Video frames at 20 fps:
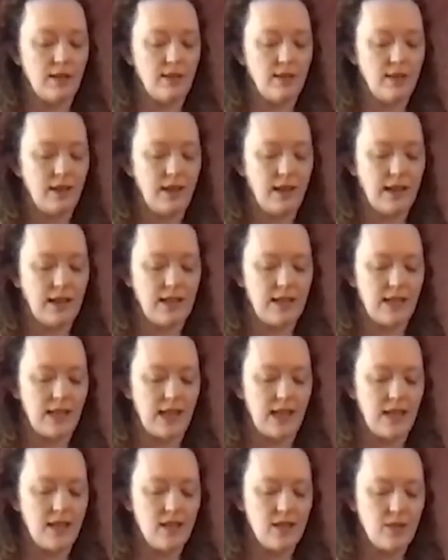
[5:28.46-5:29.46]
it
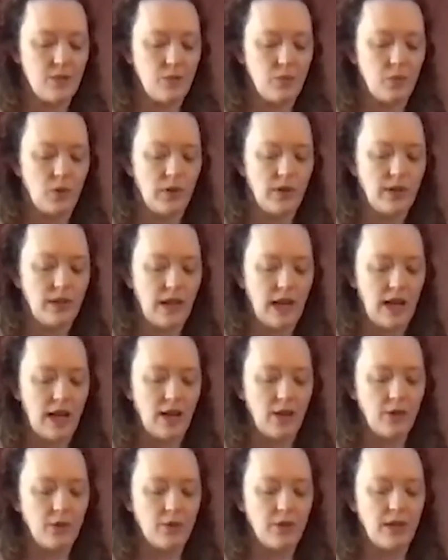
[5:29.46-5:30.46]
contains 1
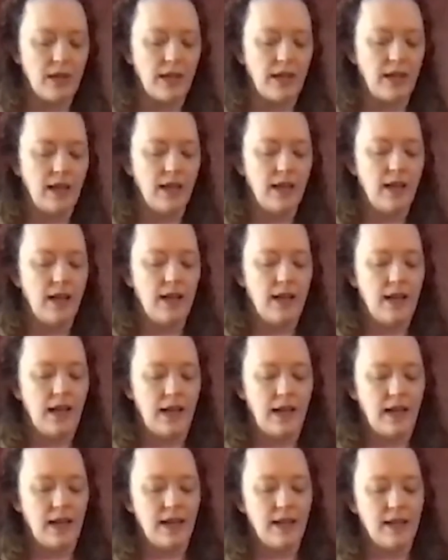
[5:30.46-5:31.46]
calorie
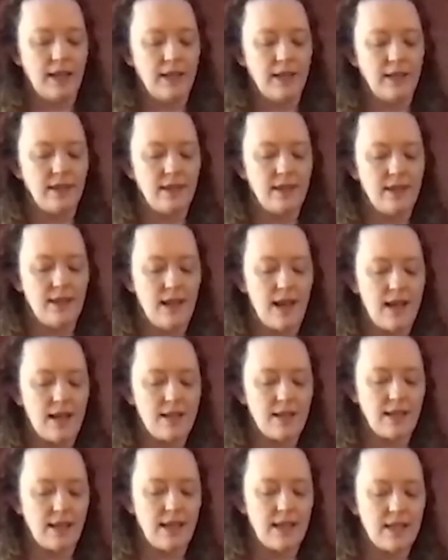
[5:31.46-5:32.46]
and
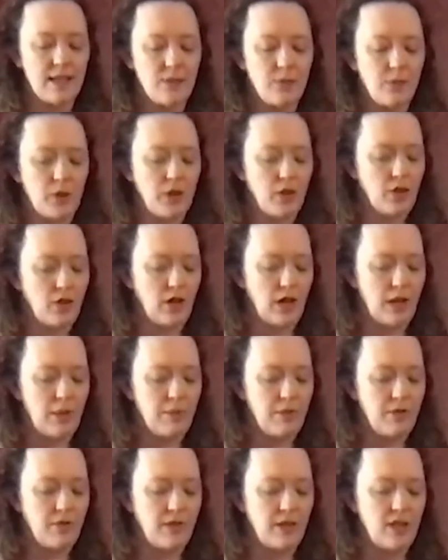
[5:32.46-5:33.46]
has less than 1 gram
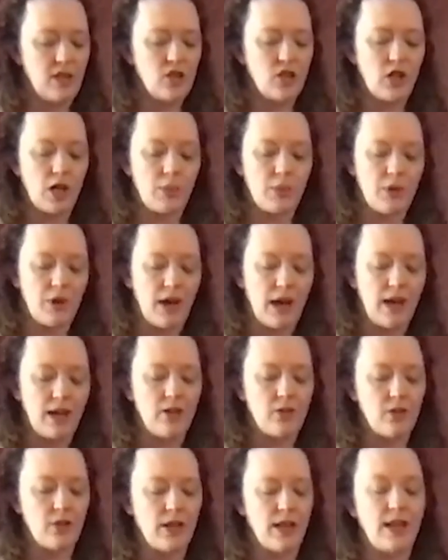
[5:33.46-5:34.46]
of each
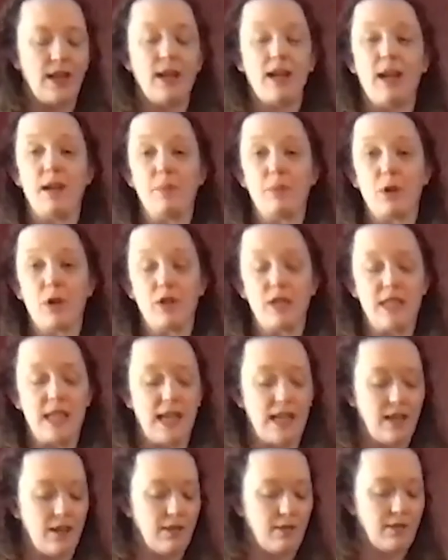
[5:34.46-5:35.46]
carbohydrate,
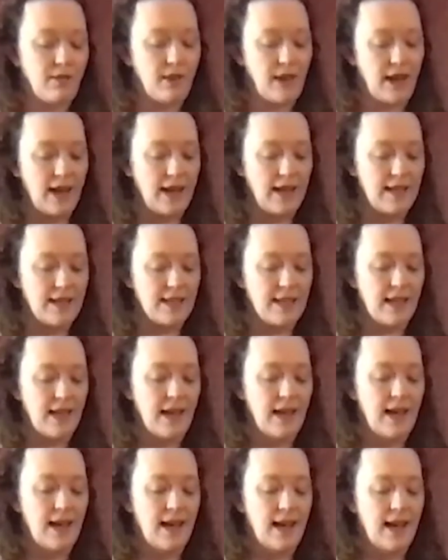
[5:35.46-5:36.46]
protein, and fat.
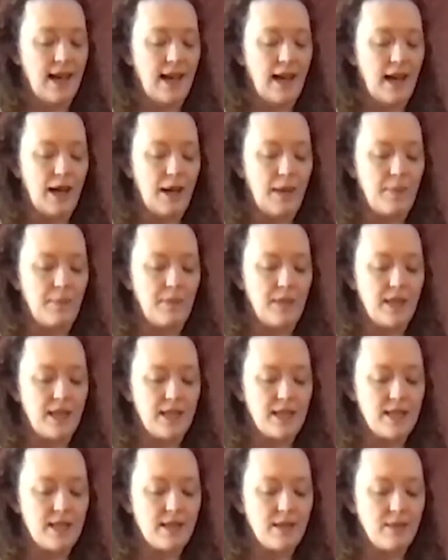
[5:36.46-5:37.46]

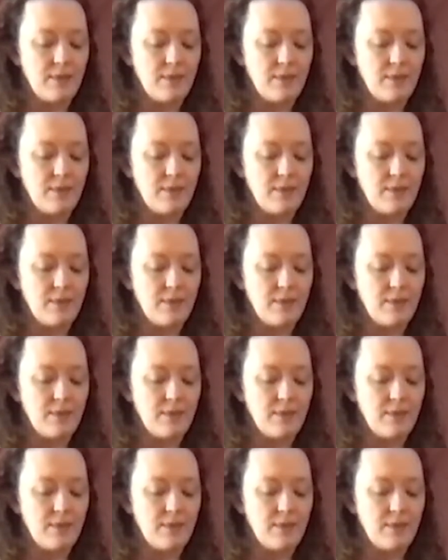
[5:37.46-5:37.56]
This